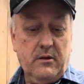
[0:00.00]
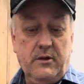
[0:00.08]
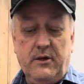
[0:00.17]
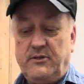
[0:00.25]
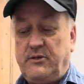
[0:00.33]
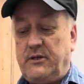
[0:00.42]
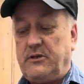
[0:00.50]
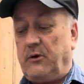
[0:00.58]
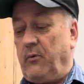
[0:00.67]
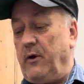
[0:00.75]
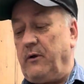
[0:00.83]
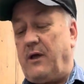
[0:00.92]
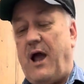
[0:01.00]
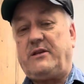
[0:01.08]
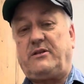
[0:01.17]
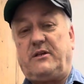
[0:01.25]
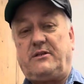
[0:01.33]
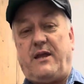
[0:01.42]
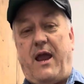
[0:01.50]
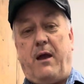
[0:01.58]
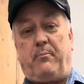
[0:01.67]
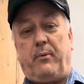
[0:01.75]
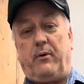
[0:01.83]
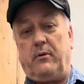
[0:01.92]
It's just a real nice
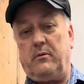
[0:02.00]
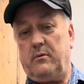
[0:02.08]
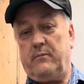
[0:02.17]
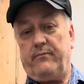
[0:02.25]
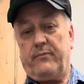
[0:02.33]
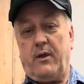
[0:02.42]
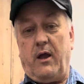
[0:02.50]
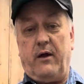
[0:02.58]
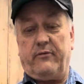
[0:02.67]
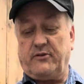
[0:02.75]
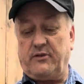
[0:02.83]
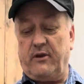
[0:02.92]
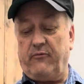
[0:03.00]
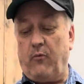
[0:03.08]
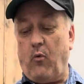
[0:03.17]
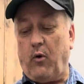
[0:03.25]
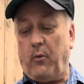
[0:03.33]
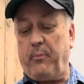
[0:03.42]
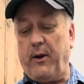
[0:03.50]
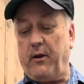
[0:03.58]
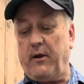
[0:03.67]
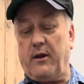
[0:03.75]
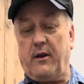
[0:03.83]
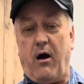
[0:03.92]
example of a Civil War
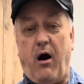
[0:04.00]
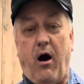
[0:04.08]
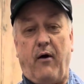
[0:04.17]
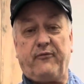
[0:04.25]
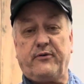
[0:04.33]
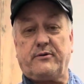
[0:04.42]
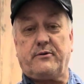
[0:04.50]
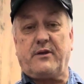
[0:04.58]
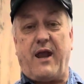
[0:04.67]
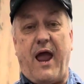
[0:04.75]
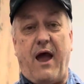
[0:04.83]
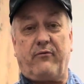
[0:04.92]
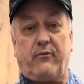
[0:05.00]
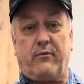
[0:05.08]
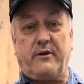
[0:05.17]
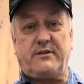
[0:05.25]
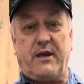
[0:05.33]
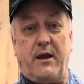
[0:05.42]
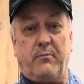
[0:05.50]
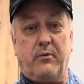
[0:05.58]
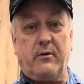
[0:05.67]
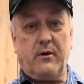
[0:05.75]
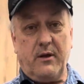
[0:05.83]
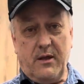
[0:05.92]
period officer's cavalry
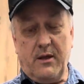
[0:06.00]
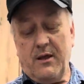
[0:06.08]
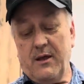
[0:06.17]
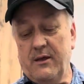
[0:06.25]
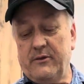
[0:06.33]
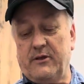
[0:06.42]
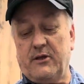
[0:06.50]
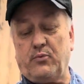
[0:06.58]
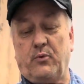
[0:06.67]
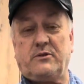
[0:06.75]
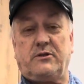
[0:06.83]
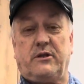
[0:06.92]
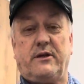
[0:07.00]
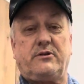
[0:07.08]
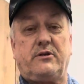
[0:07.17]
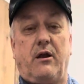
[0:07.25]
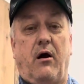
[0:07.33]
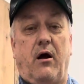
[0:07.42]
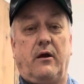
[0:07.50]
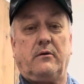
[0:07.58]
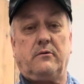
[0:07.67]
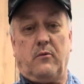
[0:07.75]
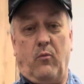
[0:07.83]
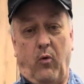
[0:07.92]
saber. This one's listed
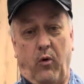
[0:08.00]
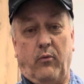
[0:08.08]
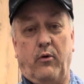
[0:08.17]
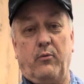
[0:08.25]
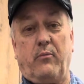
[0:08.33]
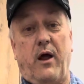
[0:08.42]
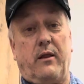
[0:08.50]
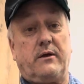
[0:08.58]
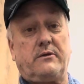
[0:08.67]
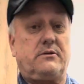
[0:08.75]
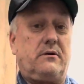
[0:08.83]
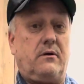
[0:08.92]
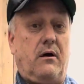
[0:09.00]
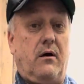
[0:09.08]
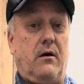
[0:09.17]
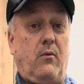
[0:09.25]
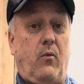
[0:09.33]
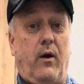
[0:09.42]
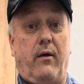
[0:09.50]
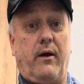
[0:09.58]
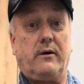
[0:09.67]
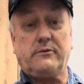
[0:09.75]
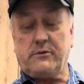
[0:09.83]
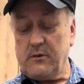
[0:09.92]
on War Room Relics. Where
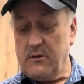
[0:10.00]
else?